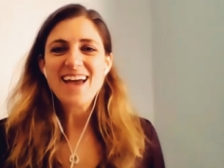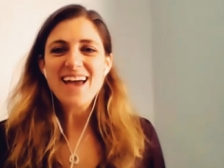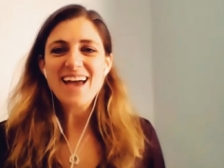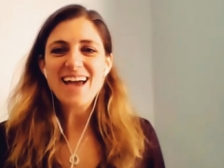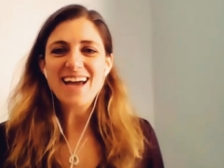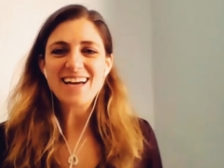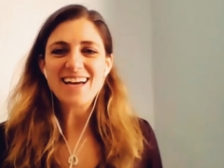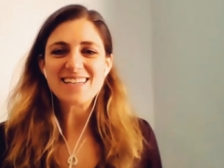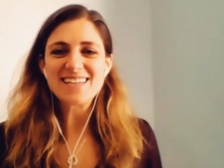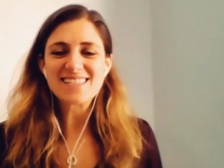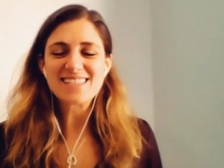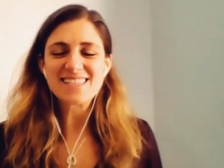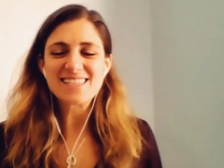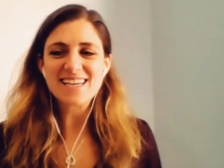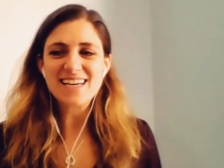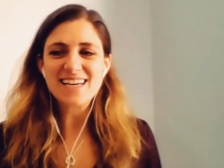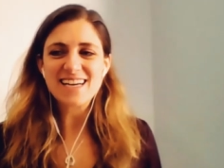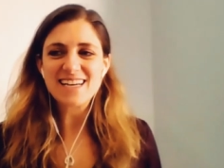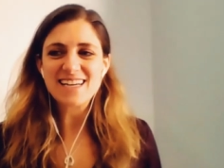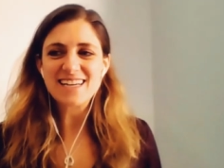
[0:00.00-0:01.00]
and
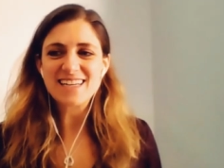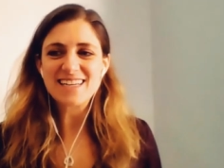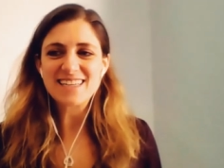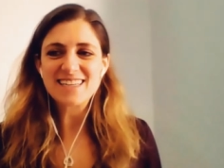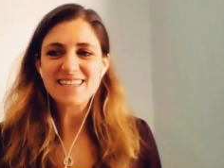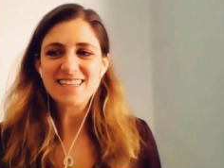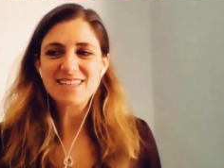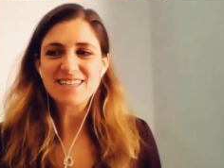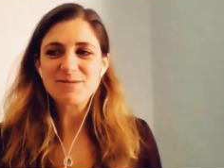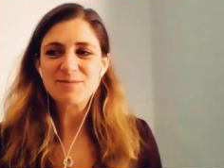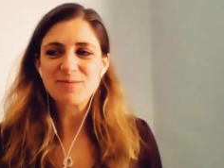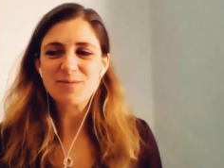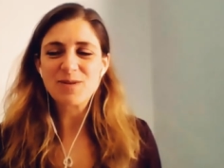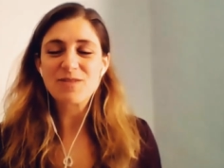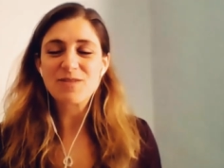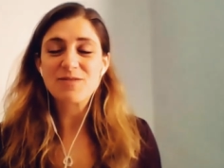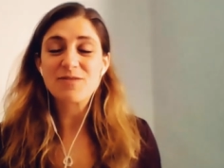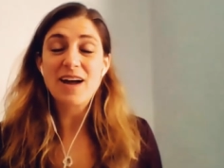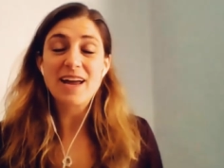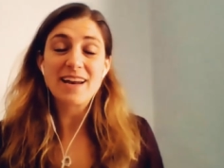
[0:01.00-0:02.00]

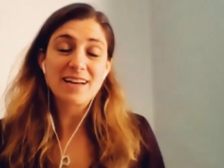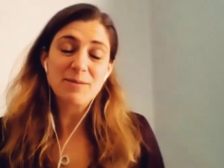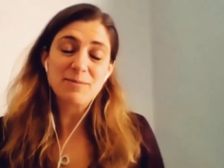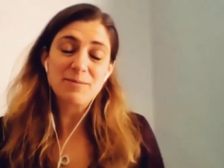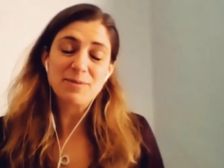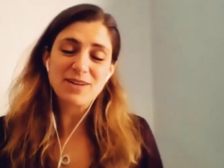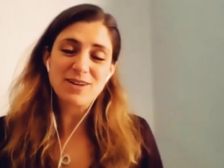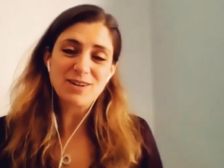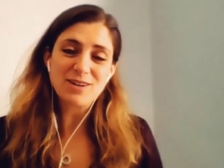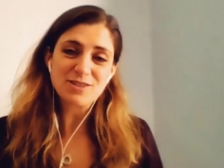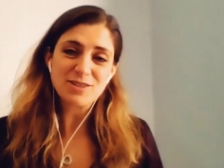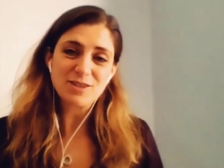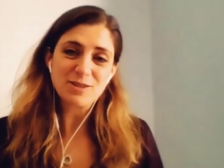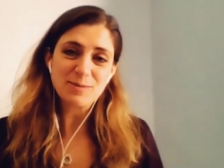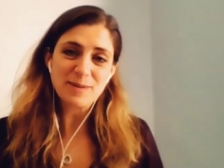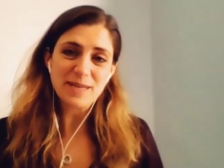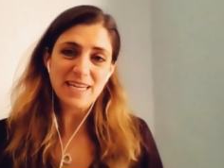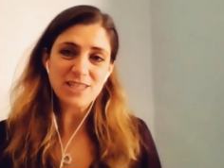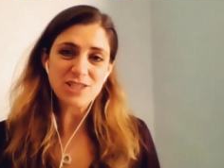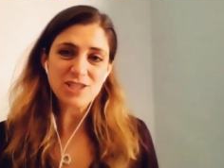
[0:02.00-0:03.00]
worked at a company called
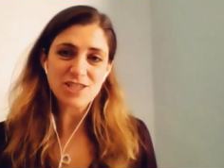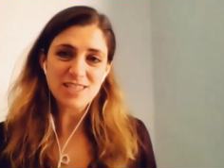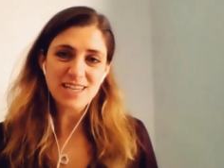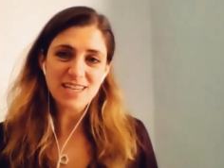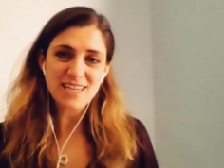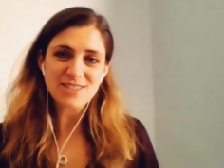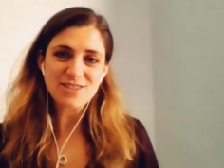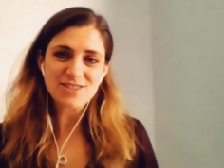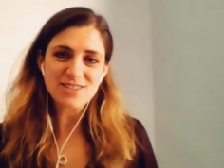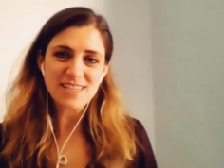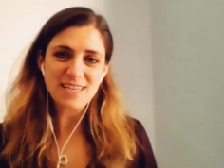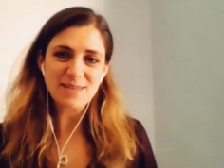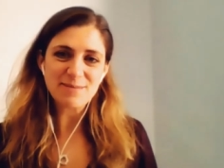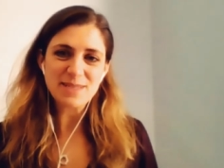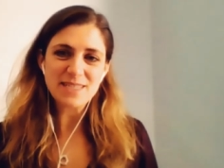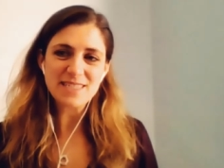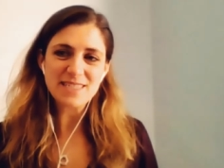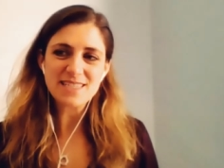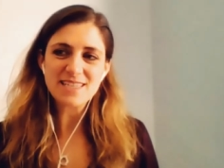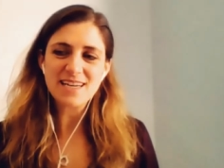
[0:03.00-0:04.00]
Illumination
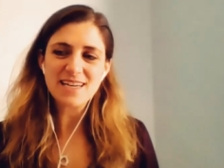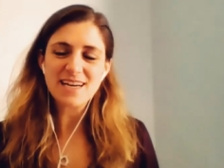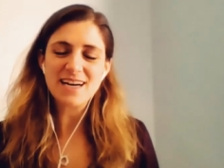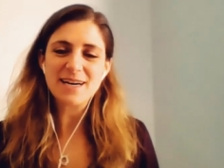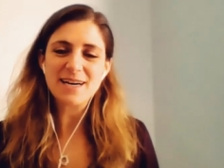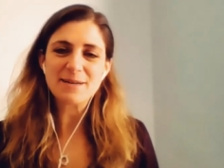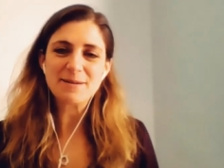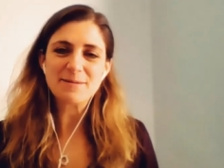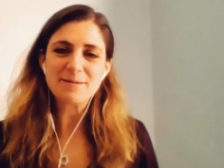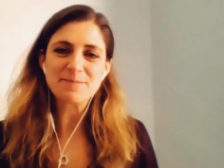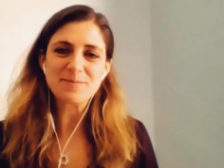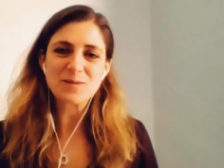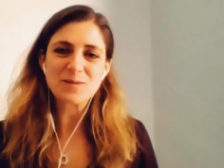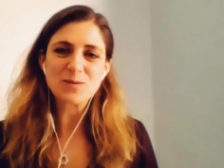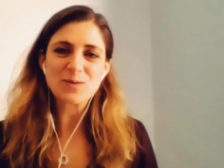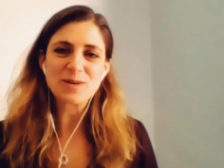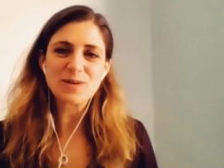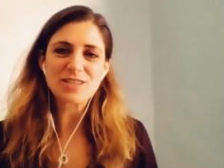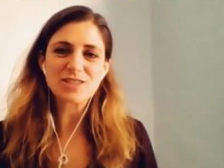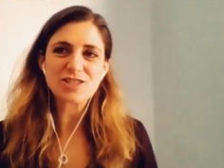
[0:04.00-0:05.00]
Entertainment,
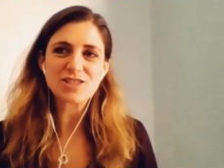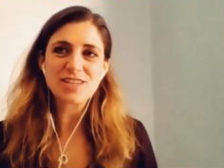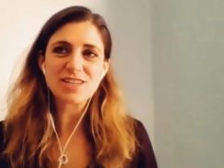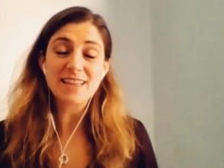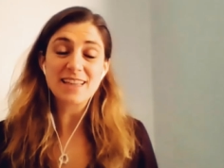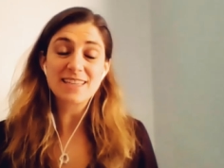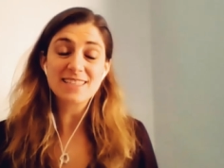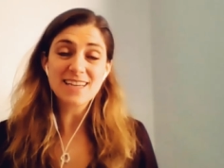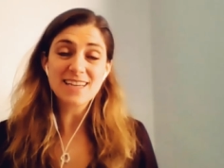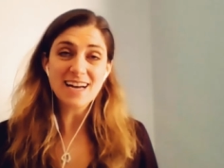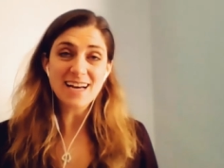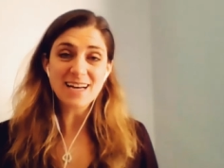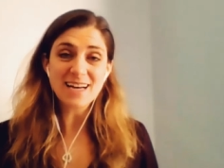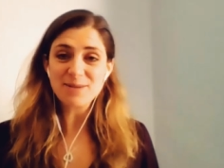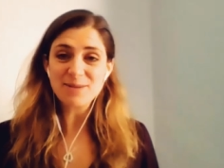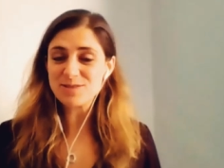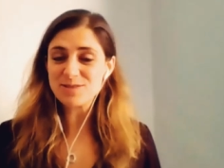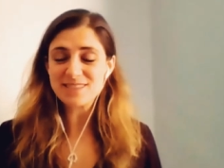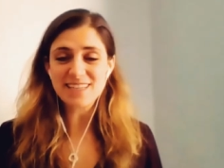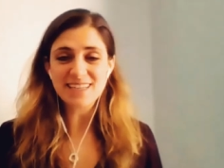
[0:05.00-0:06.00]
which at the time
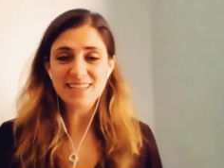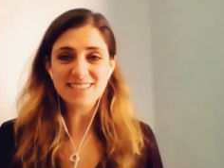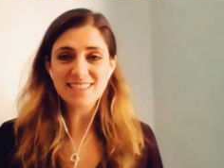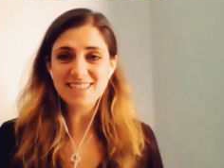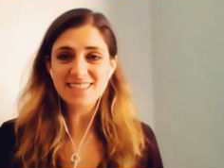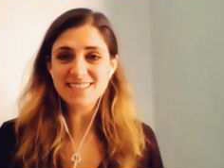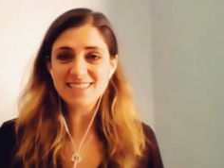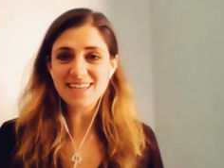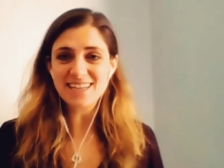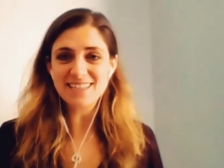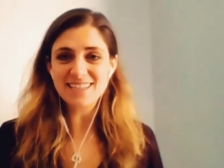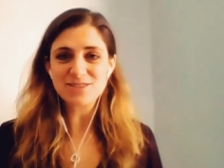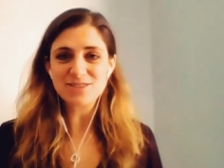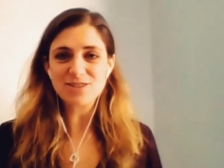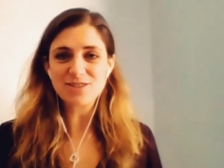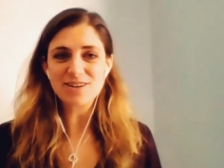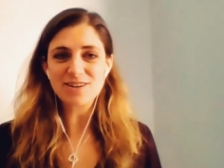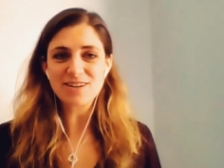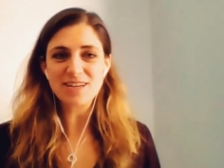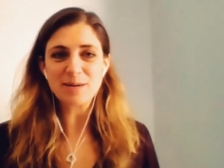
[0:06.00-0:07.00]
was a teeny tiny
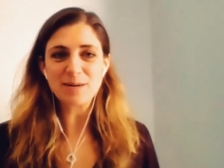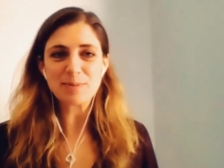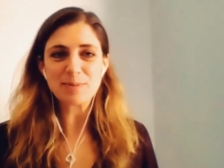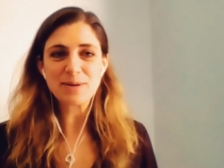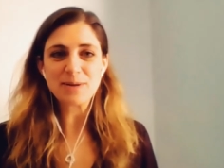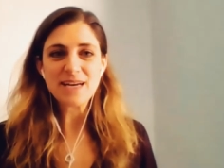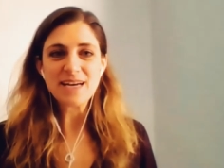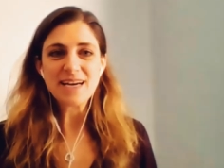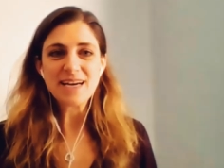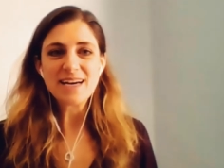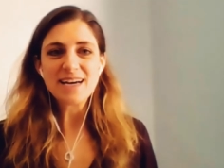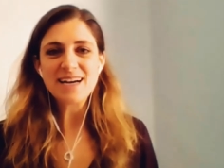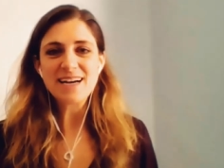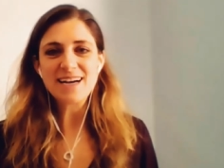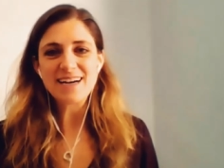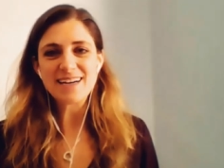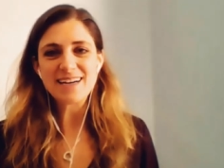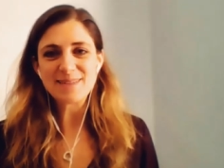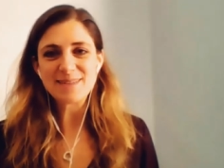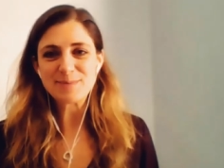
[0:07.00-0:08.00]
startup,
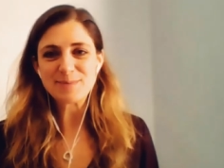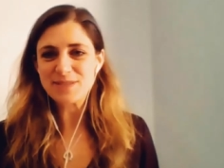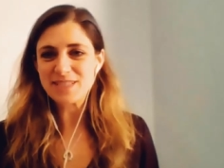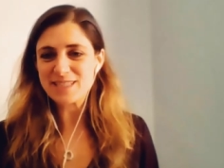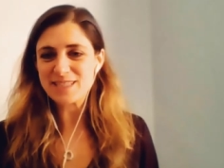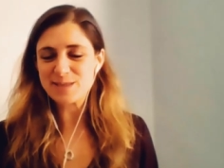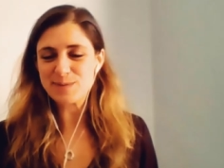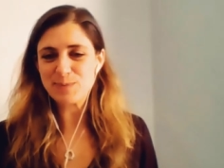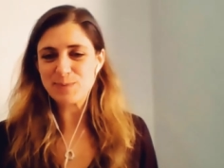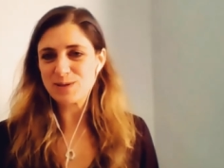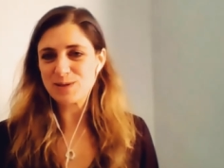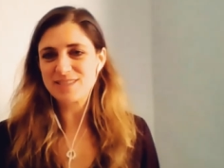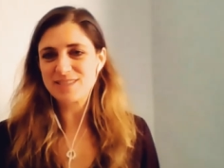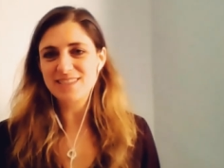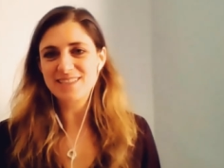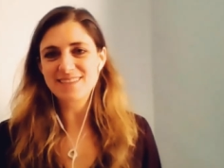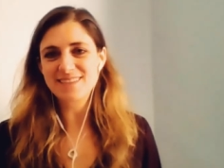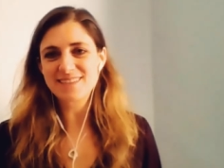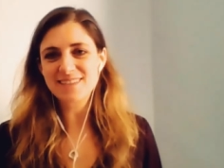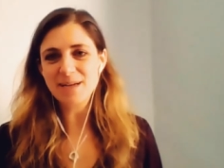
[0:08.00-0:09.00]

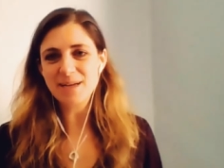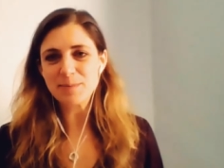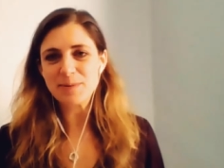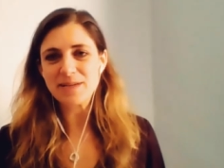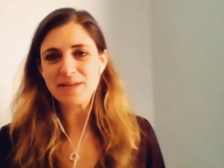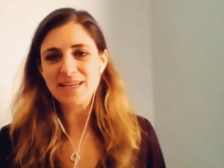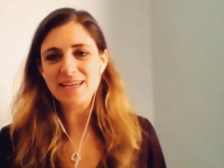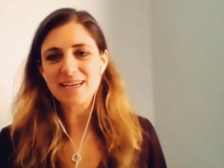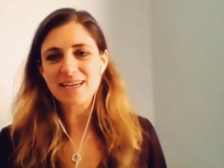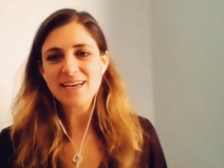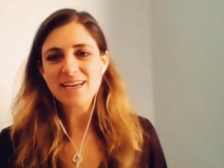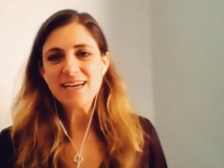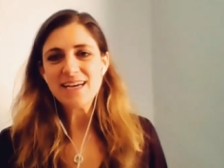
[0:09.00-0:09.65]
6-person company,